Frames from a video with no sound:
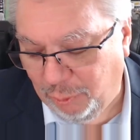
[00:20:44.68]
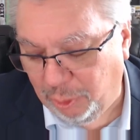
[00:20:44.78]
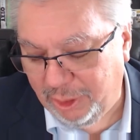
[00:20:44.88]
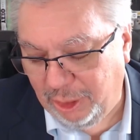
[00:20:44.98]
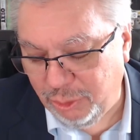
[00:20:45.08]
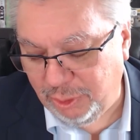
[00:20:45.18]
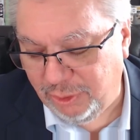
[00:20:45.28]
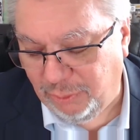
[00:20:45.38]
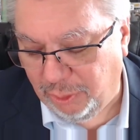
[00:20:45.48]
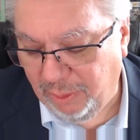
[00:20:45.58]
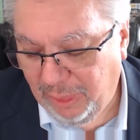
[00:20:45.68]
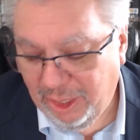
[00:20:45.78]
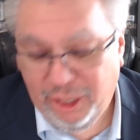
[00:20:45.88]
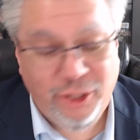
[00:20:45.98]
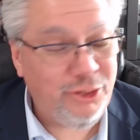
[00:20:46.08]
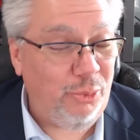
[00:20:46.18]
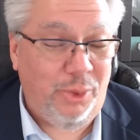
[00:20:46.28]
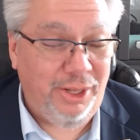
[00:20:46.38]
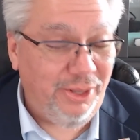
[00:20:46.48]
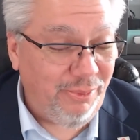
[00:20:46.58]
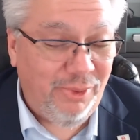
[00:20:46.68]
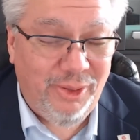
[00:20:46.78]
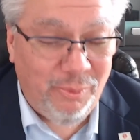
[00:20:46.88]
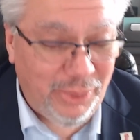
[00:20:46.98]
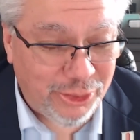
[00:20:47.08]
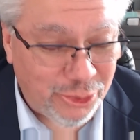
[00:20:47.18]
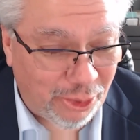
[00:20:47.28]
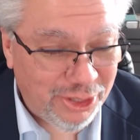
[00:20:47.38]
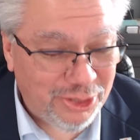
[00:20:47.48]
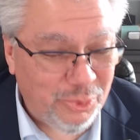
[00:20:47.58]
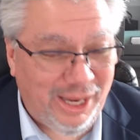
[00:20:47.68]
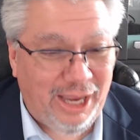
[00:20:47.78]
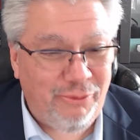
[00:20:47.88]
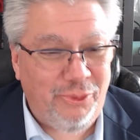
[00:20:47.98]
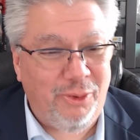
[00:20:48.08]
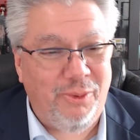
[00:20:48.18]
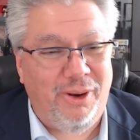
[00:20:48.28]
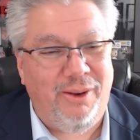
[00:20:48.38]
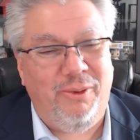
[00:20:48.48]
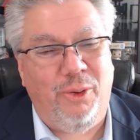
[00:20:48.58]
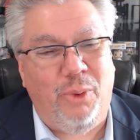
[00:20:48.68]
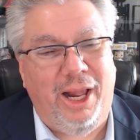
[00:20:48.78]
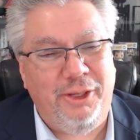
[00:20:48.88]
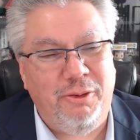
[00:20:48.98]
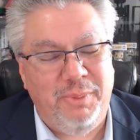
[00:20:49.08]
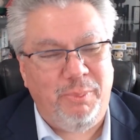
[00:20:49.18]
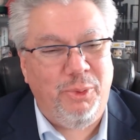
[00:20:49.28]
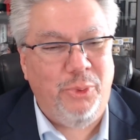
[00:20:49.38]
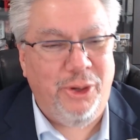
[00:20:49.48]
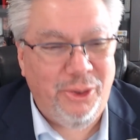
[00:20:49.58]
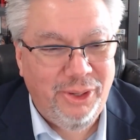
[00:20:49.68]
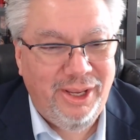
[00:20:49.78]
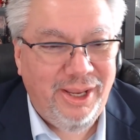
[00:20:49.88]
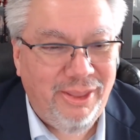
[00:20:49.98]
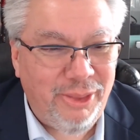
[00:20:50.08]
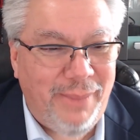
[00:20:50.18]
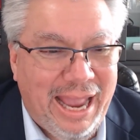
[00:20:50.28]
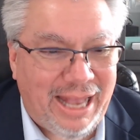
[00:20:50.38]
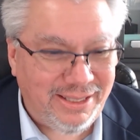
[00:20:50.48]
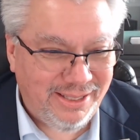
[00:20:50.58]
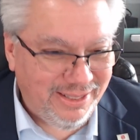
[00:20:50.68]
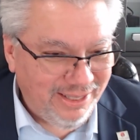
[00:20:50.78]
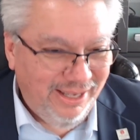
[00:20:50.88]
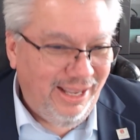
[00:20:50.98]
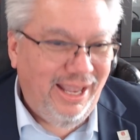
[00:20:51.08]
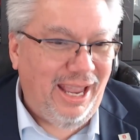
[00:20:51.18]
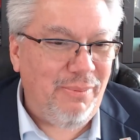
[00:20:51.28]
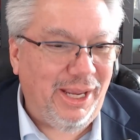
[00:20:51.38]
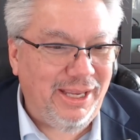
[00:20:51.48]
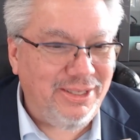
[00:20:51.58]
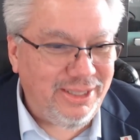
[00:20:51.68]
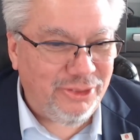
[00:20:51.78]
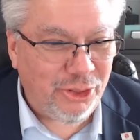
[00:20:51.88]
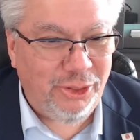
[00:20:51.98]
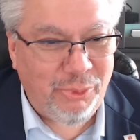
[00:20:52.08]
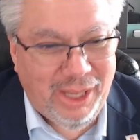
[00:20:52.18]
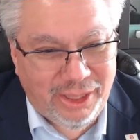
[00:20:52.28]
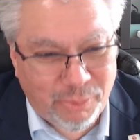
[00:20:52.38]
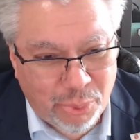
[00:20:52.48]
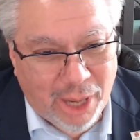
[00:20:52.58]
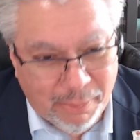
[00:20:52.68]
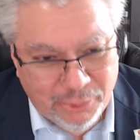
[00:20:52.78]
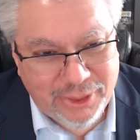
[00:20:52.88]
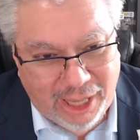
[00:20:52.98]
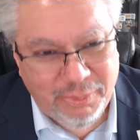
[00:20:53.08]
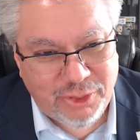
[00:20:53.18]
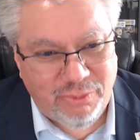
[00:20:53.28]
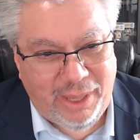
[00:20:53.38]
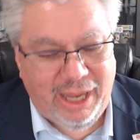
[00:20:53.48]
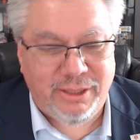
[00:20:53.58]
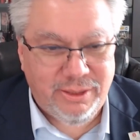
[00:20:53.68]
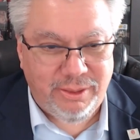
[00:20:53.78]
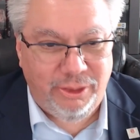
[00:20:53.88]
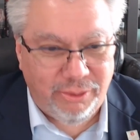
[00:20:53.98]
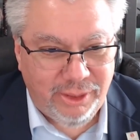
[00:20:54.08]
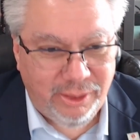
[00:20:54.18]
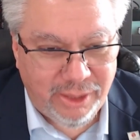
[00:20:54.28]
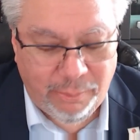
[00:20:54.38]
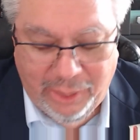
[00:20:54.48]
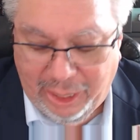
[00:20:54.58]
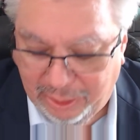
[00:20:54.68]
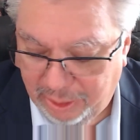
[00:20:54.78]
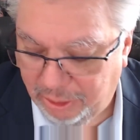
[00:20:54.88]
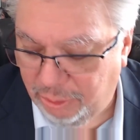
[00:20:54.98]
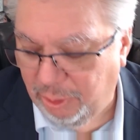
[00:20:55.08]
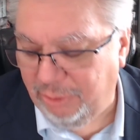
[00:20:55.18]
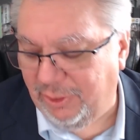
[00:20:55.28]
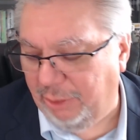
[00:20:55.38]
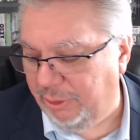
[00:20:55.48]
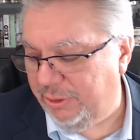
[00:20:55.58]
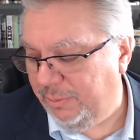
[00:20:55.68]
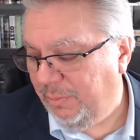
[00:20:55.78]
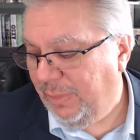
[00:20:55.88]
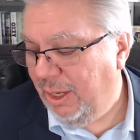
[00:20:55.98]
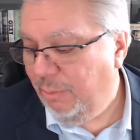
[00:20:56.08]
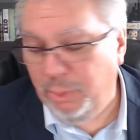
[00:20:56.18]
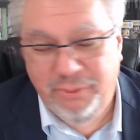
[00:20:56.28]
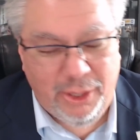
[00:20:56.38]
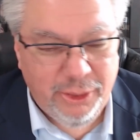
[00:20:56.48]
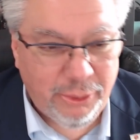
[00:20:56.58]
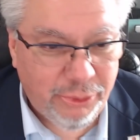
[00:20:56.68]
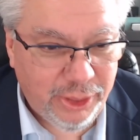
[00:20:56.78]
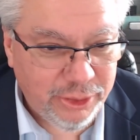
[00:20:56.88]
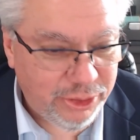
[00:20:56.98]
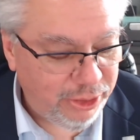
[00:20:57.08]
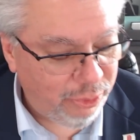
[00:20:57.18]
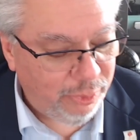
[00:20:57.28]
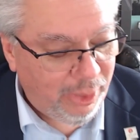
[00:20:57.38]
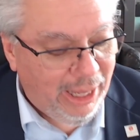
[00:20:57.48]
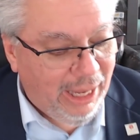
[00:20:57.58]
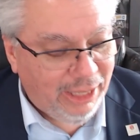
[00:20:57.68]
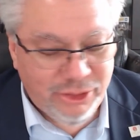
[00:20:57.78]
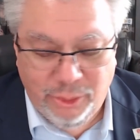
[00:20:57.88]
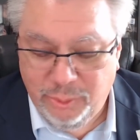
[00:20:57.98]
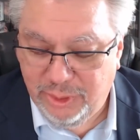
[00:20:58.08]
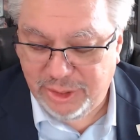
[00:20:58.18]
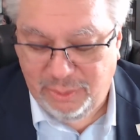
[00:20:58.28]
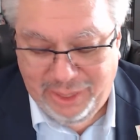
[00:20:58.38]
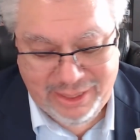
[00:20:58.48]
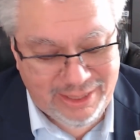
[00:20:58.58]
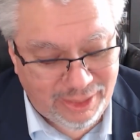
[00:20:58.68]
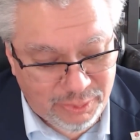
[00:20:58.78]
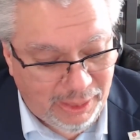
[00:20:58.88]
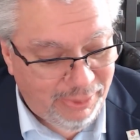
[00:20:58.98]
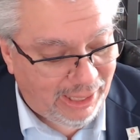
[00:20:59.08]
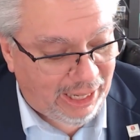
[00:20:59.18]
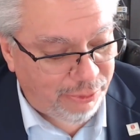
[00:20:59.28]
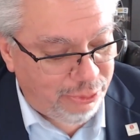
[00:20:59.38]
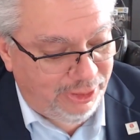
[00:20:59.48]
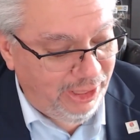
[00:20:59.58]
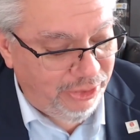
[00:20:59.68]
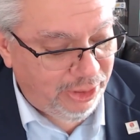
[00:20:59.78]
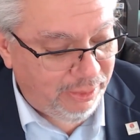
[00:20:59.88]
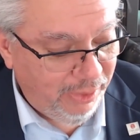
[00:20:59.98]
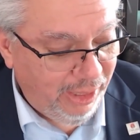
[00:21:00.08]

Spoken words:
foreign countries for. So one of the big shortages we had for a while, you remember, were the masks, and making sure that we had the proper types of masks, to combat the coronavirus. But we found other things too. And so does it make sense maybe to have strategic